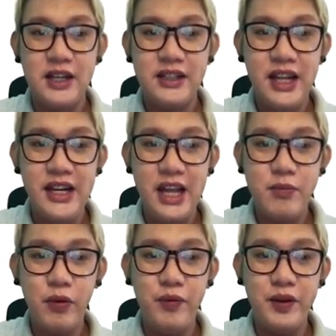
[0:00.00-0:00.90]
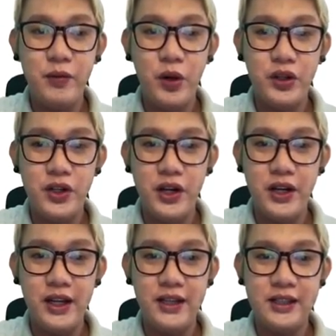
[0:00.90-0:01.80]
The net movement of water
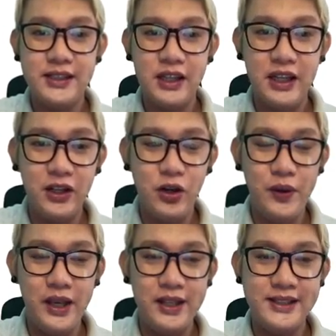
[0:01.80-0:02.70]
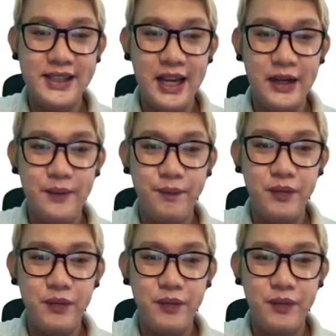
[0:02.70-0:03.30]
is going inside.